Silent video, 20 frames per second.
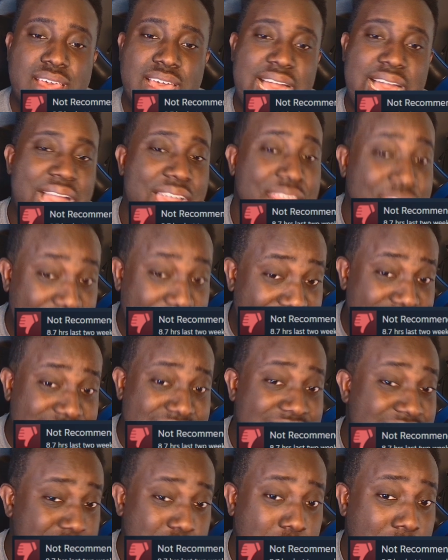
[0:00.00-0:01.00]
I think
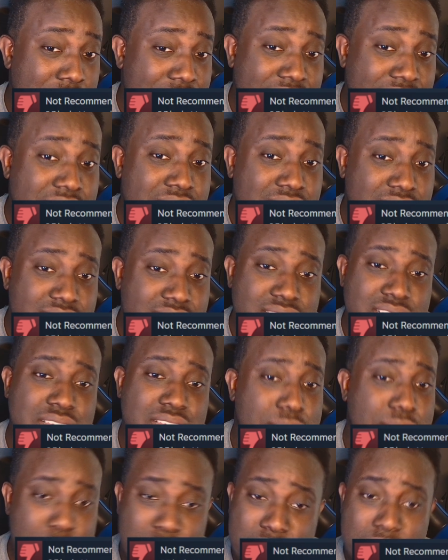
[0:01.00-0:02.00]
that's why,
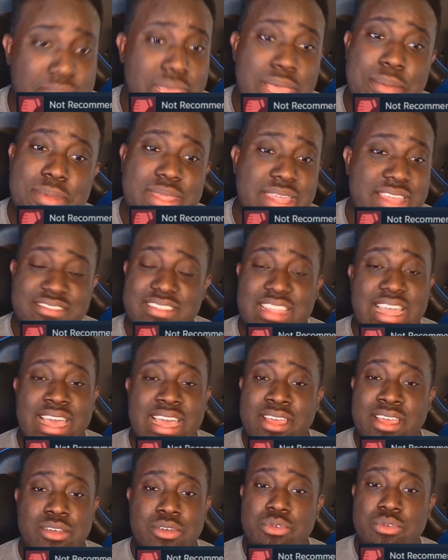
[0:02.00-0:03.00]
but maybe that's
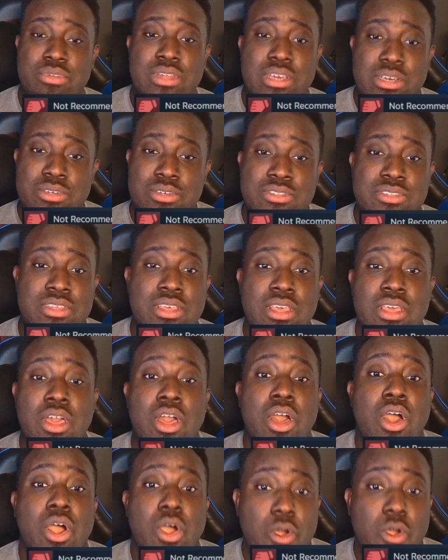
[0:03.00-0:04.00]
not, who knows.
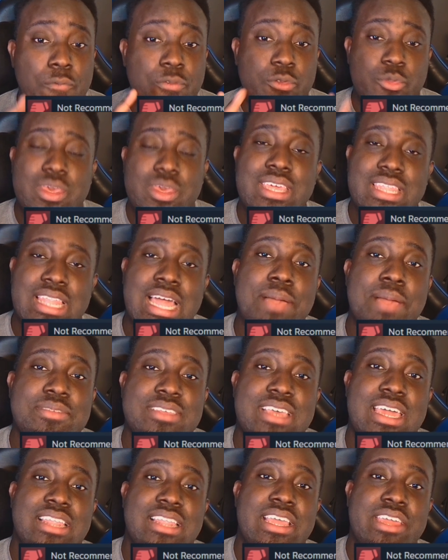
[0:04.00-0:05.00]
Hopefully we get lobbies
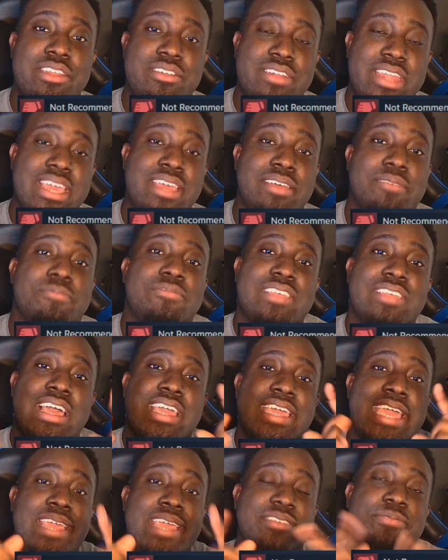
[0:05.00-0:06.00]
at a later date.
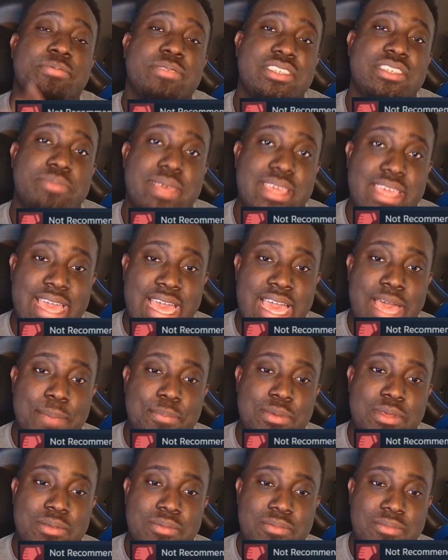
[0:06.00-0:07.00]
Cygames, please make it
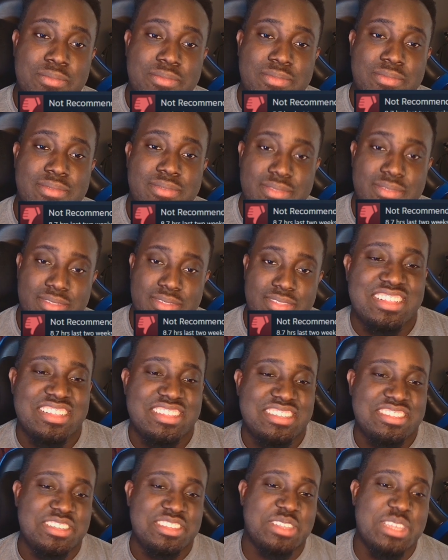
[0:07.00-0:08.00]
happen.
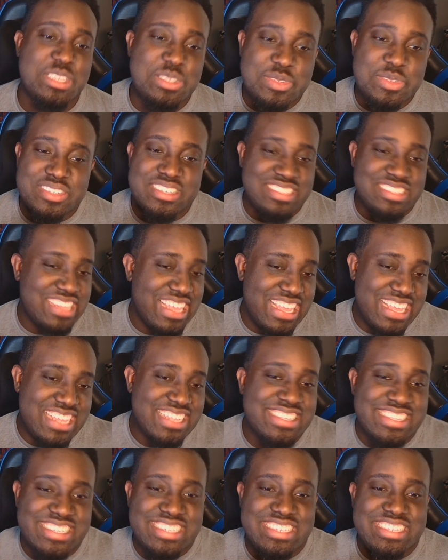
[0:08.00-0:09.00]
So this one just
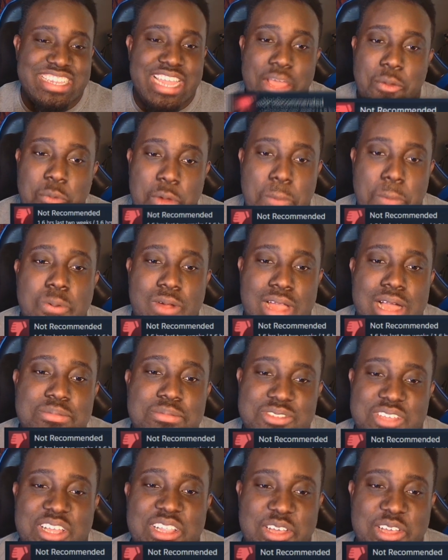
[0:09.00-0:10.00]
says network
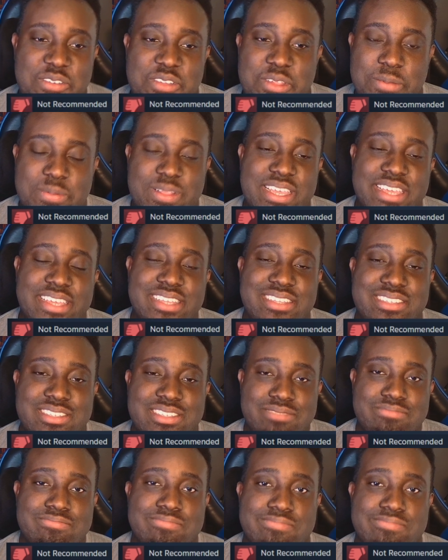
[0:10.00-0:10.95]
problems all over the place.